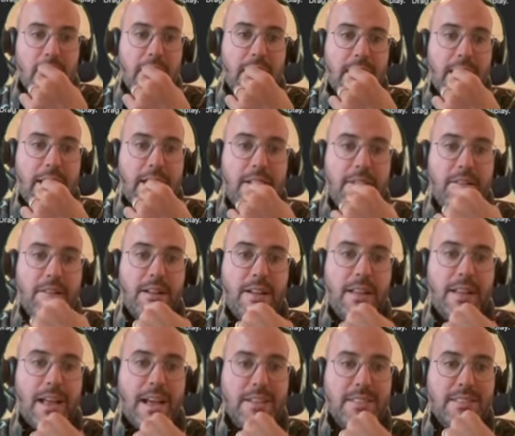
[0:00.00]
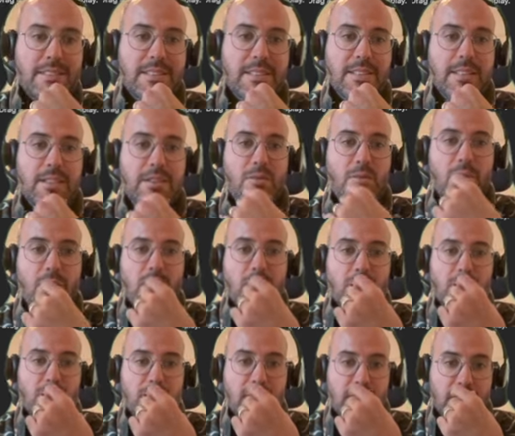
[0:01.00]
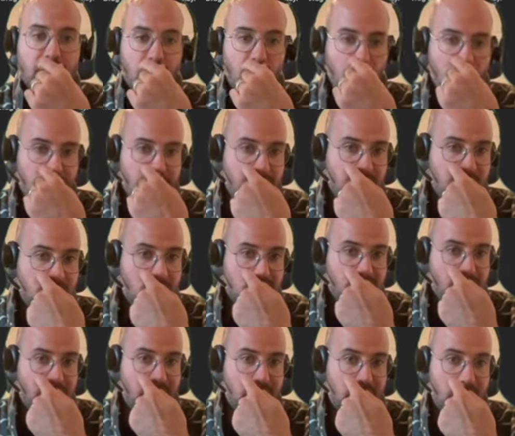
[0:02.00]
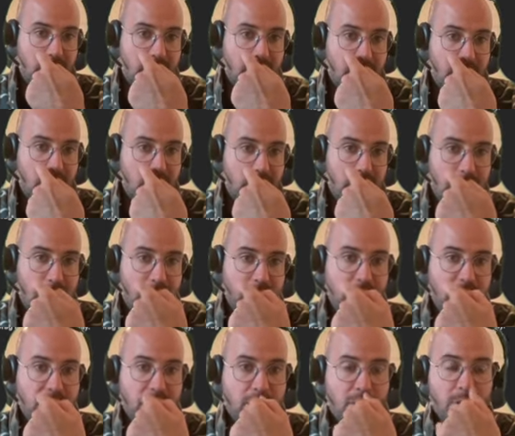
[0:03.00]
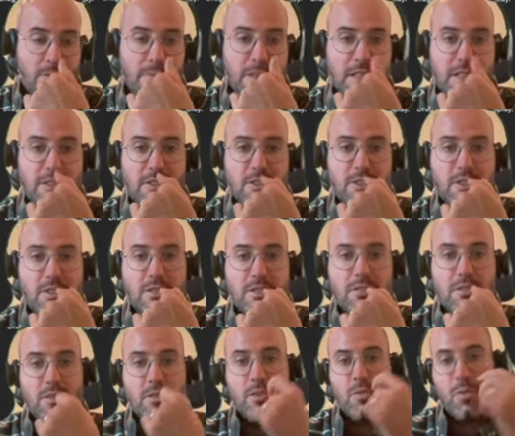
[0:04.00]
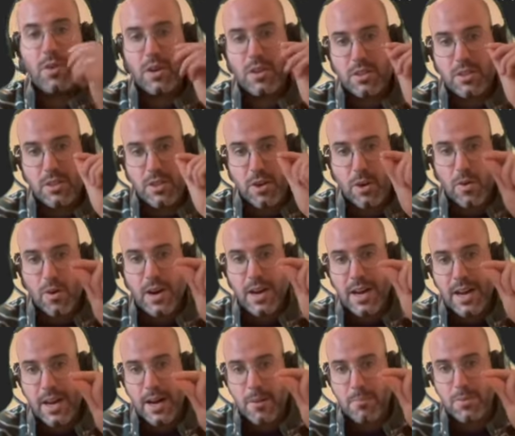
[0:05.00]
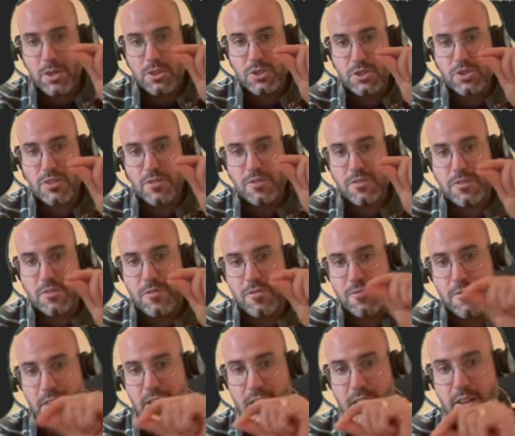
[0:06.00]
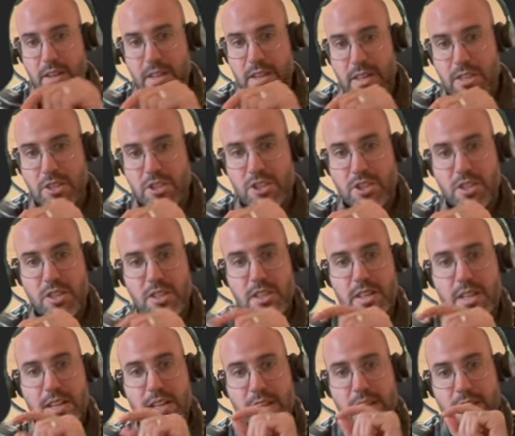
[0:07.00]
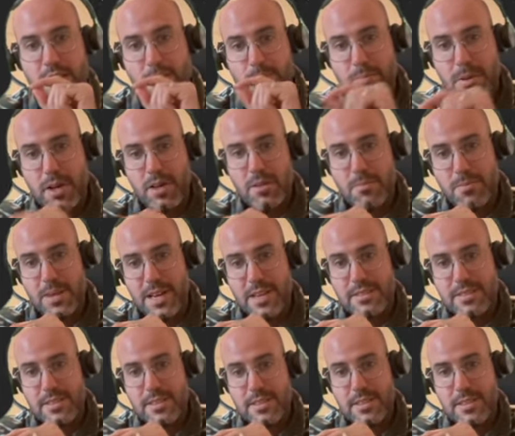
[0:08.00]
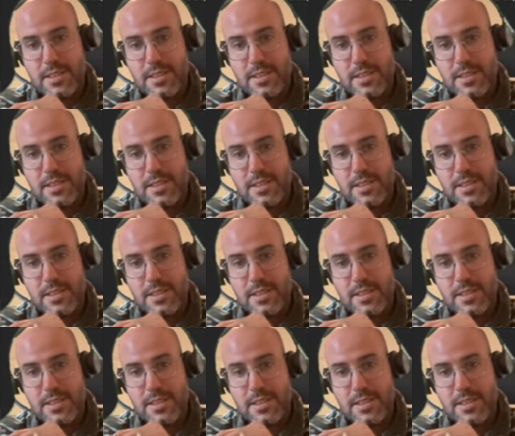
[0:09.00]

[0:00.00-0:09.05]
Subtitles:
And lastly, you want to look at coefficient of determination. So you want to know how much of the variation in the body mass